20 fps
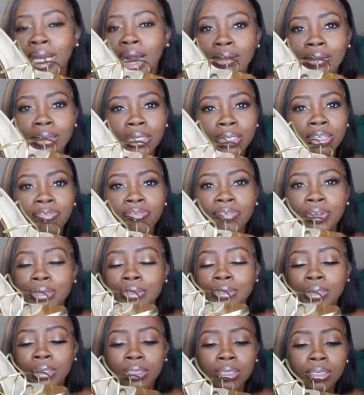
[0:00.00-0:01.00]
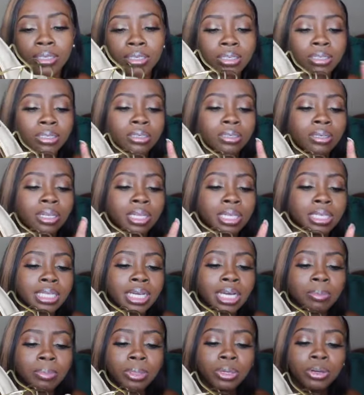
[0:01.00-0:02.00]
I'll link the link
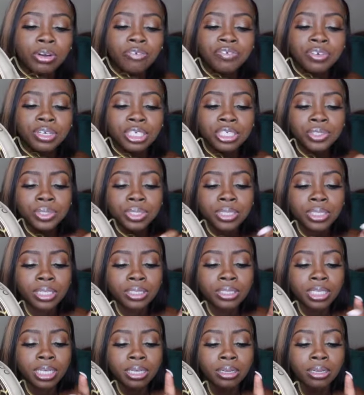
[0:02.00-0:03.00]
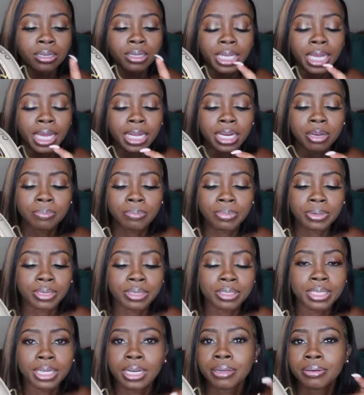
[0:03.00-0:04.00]
down below if you're interested. Take a look at it.
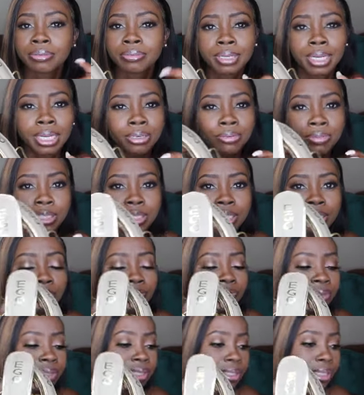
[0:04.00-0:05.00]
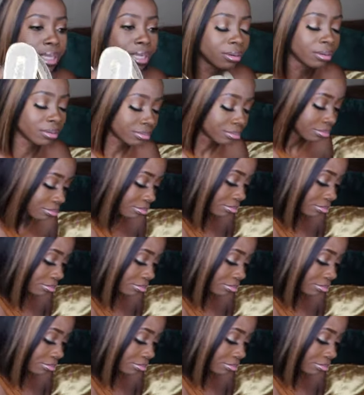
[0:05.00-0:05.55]
But yeah, I don't really care for these at all.